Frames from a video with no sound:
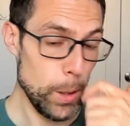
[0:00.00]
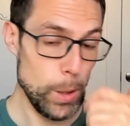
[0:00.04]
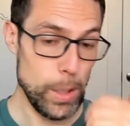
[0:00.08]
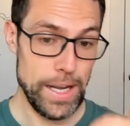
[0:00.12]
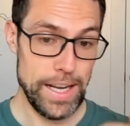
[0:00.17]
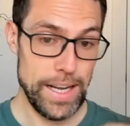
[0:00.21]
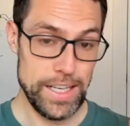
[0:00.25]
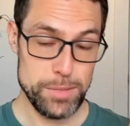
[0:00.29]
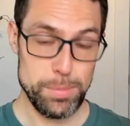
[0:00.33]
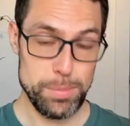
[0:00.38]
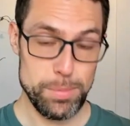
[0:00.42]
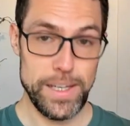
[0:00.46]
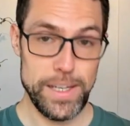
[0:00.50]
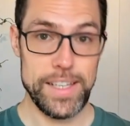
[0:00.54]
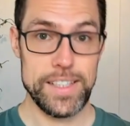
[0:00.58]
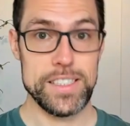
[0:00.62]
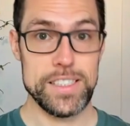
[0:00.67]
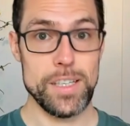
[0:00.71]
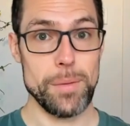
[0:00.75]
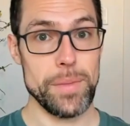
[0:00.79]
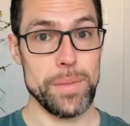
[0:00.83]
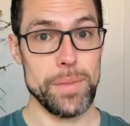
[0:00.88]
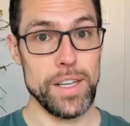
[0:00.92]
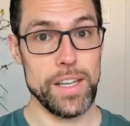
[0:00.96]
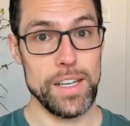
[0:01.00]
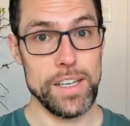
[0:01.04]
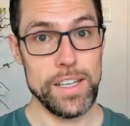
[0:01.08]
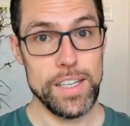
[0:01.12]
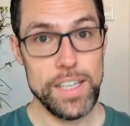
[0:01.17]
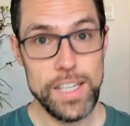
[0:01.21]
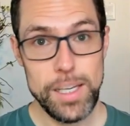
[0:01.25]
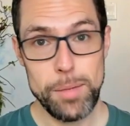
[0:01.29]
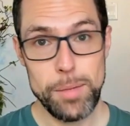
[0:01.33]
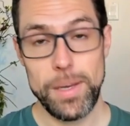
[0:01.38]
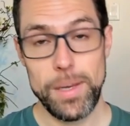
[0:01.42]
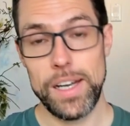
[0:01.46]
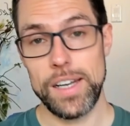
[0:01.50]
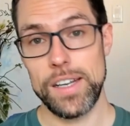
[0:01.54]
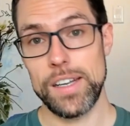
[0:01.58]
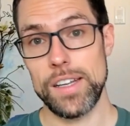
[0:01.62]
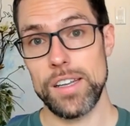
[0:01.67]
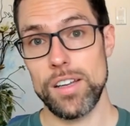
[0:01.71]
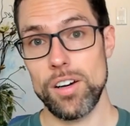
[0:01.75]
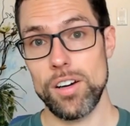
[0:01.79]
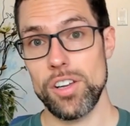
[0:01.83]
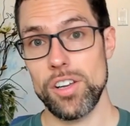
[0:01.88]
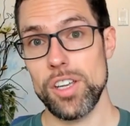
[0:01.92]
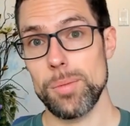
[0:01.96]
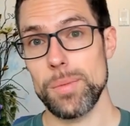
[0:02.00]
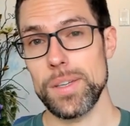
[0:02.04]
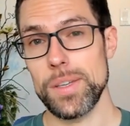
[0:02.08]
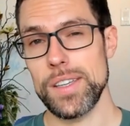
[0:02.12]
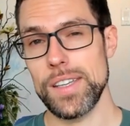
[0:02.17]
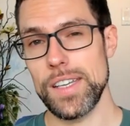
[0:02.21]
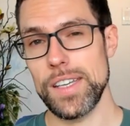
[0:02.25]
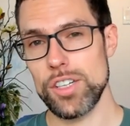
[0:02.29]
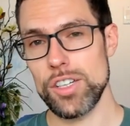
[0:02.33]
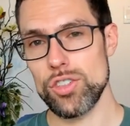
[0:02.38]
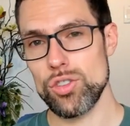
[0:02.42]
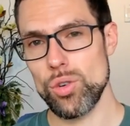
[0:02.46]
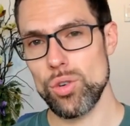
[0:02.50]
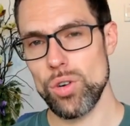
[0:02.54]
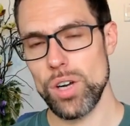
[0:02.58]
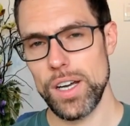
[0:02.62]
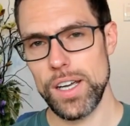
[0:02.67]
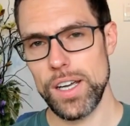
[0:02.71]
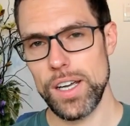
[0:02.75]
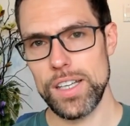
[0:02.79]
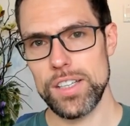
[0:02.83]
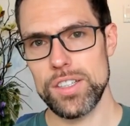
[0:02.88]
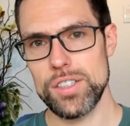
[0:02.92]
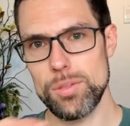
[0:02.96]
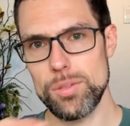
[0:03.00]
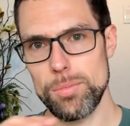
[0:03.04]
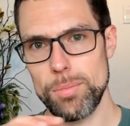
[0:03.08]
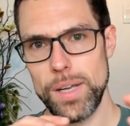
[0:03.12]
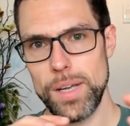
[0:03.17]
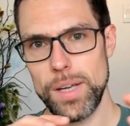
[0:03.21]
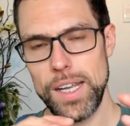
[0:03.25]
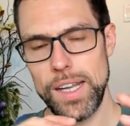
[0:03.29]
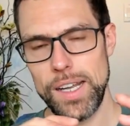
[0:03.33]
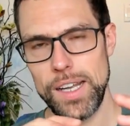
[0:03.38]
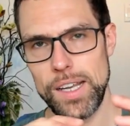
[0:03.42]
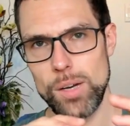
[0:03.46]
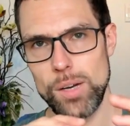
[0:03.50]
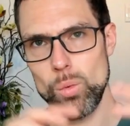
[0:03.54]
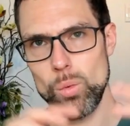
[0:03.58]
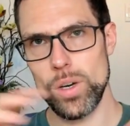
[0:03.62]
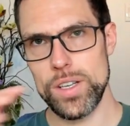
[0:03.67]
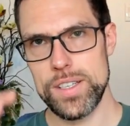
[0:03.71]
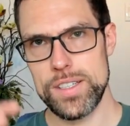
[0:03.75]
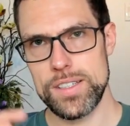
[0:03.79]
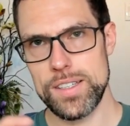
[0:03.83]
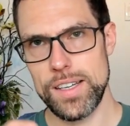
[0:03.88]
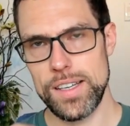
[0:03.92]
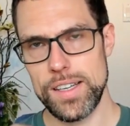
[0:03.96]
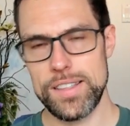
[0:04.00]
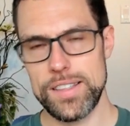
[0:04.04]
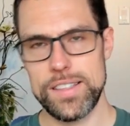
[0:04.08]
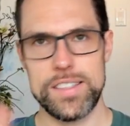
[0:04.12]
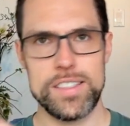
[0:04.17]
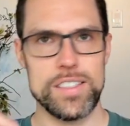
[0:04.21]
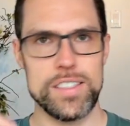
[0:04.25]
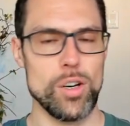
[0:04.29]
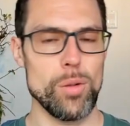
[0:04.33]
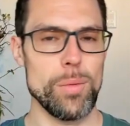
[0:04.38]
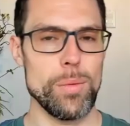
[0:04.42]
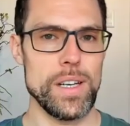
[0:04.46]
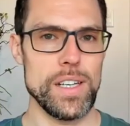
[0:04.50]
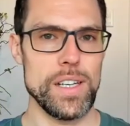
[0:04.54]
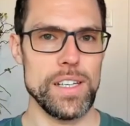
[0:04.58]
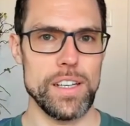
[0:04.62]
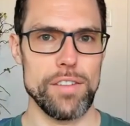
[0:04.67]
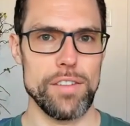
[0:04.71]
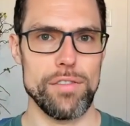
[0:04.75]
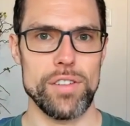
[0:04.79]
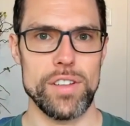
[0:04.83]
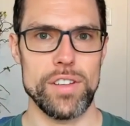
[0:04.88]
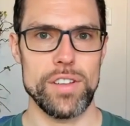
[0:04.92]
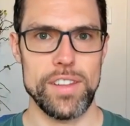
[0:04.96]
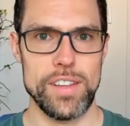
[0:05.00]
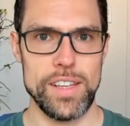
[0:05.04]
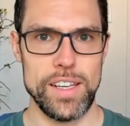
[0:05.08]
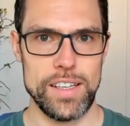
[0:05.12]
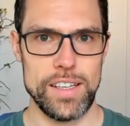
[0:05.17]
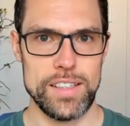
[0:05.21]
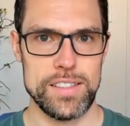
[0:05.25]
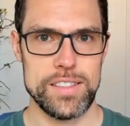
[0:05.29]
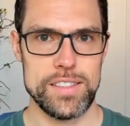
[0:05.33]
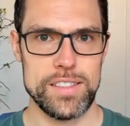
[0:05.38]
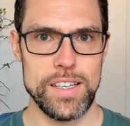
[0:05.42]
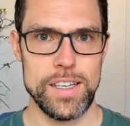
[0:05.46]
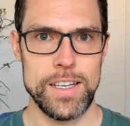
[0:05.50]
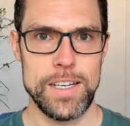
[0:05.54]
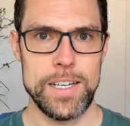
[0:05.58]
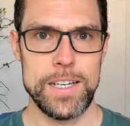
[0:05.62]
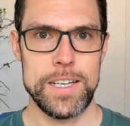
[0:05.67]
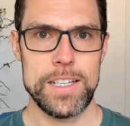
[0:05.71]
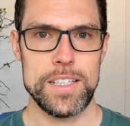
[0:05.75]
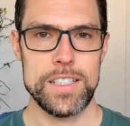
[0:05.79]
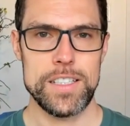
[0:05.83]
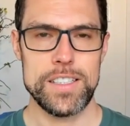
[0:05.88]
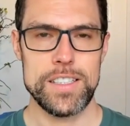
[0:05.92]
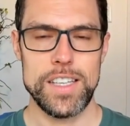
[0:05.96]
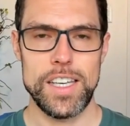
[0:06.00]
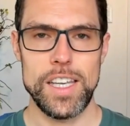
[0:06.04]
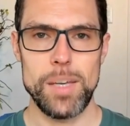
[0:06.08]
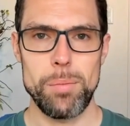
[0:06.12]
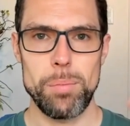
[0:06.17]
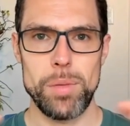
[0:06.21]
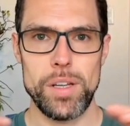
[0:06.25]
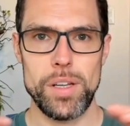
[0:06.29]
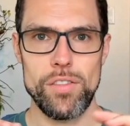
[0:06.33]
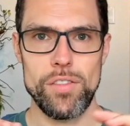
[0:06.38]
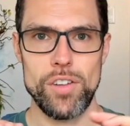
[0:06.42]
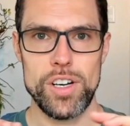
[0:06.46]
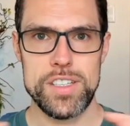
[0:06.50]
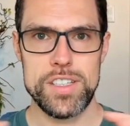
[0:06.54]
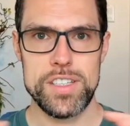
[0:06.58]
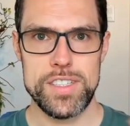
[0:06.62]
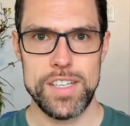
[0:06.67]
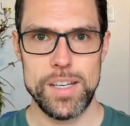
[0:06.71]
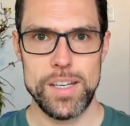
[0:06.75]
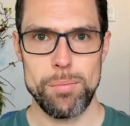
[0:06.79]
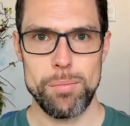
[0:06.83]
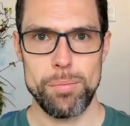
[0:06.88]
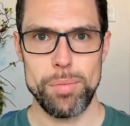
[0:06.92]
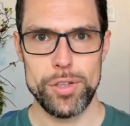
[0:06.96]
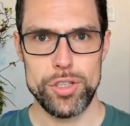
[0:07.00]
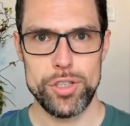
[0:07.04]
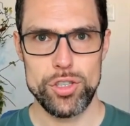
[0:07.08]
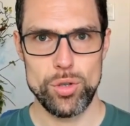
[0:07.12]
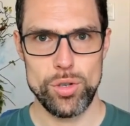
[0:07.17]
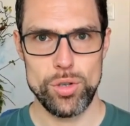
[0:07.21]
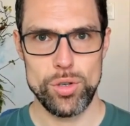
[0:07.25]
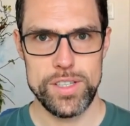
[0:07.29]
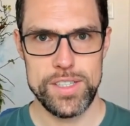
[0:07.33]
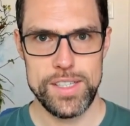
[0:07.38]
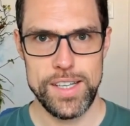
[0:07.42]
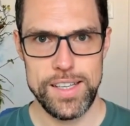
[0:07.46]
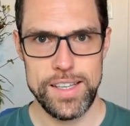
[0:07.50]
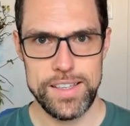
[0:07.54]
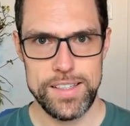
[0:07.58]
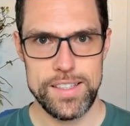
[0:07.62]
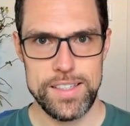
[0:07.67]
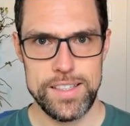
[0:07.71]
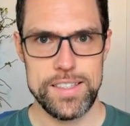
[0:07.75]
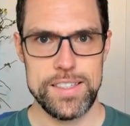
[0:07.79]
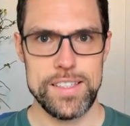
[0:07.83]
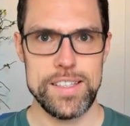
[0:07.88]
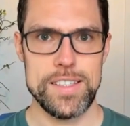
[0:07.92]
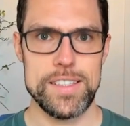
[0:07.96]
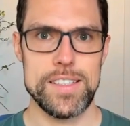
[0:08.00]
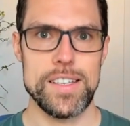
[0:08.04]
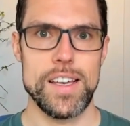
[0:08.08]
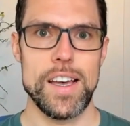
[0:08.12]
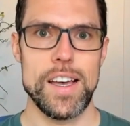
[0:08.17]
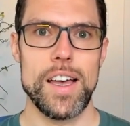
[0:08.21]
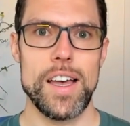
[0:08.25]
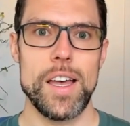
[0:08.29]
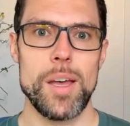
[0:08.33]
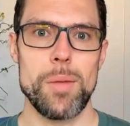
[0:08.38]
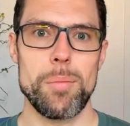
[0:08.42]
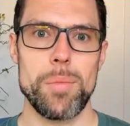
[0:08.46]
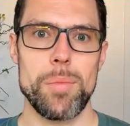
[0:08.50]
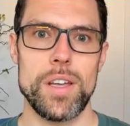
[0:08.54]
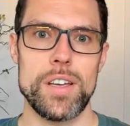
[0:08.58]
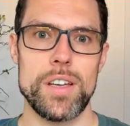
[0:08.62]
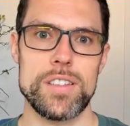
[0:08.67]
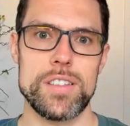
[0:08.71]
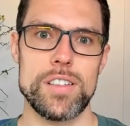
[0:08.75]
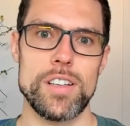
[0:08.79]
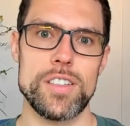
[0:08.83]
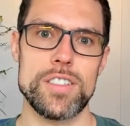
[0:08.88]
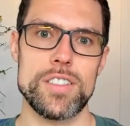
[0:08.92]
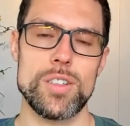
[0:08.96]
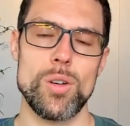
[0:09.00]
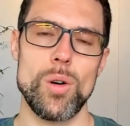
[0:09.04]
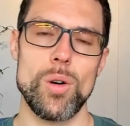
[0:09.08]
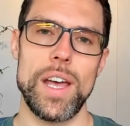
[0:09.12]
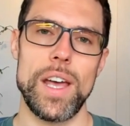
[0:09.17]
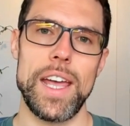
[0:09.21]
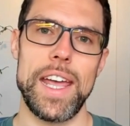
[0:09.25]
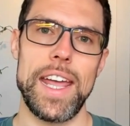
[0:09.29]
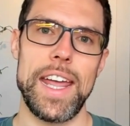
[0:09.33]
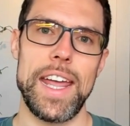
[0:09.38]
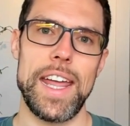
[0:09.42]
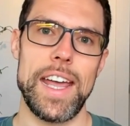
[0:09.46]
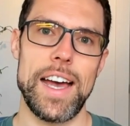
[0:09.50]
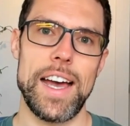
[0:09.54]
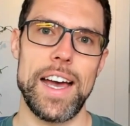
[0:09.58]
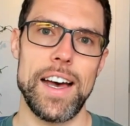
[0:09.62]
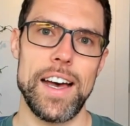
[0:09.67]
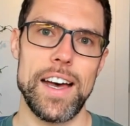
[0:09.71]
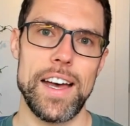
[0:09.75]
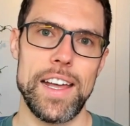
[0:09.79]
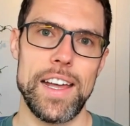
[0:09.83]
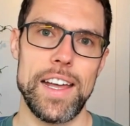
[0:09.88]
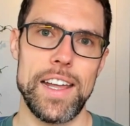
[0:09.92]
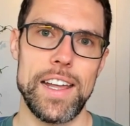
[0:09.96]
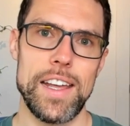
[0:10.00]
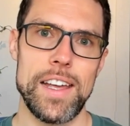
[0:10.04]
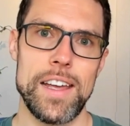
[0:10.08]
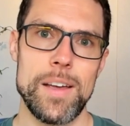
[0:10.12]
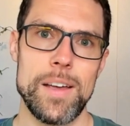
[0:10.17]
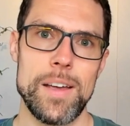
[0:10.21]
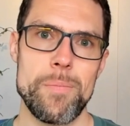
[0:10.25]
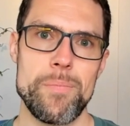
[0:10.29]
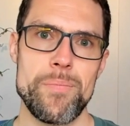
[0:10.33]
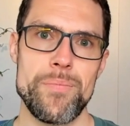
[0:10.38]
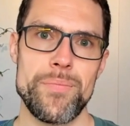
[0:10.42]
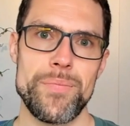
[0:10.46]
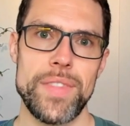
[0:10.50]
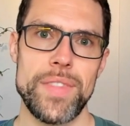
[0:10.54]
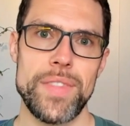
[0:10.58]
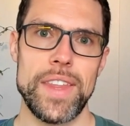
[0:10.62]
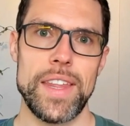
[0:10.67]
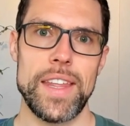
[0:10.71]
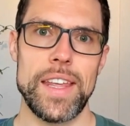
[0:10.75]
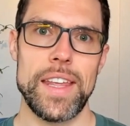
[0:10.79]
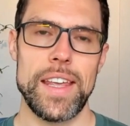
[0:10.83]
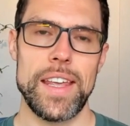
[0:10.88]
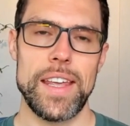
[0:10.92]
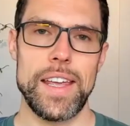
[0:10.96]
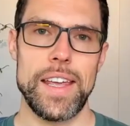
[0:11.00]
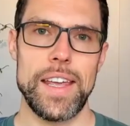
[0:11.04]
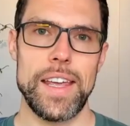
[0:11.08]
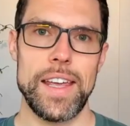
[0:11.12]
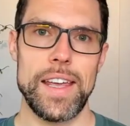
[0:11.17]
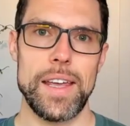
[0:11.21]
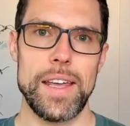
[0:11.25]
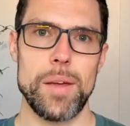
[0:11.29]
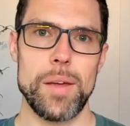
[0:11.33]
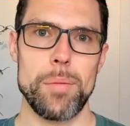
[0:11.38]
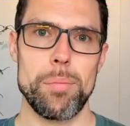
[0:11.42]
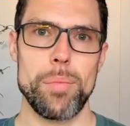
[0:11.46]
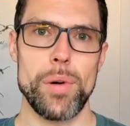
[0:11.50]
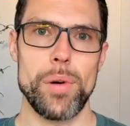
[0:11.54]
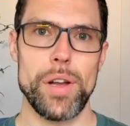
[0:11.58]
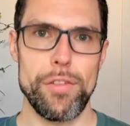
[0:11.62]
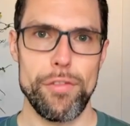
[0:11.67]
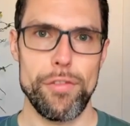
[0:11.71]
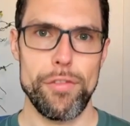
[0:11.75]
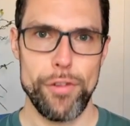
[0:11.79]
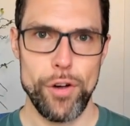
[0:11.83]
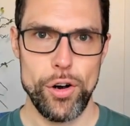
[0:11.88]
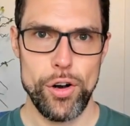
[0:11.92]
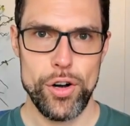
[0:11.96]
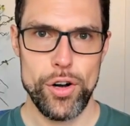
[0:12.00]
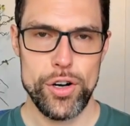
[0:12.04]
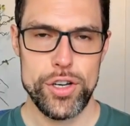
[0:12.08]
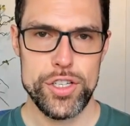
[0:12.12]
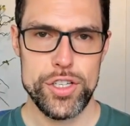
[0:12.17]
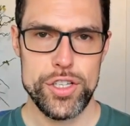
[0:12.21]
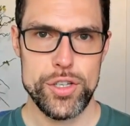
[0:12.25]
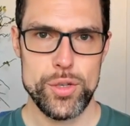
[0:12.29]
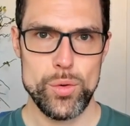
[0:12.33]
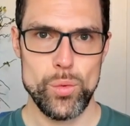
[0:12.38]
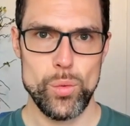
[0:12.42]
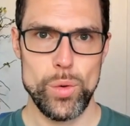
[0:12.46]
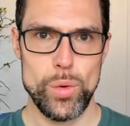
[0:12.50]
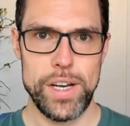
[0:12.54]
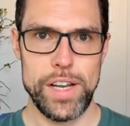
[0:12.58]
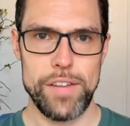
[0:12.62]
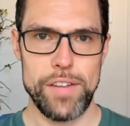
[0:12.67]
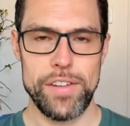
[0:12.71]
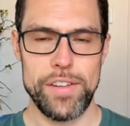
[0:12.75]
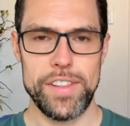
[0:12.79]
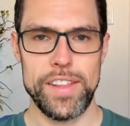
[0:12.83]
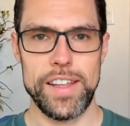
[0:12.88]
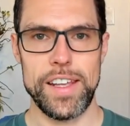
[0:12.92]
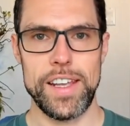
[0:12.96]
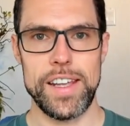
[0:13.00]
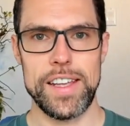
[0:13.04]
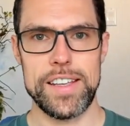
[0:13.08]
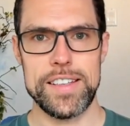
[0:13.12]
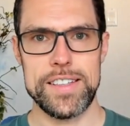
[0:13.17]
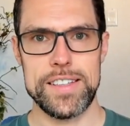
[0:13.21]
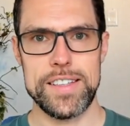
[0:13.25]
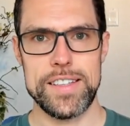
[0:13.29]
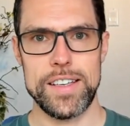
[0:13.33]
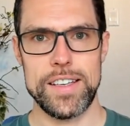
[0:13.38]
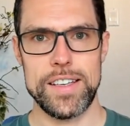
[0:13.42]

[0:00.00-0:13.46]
explaining something in an email, in a document, they try to make in one sentence so many different things. Just keep it very simple, short sentences, because also AI prefers when everything is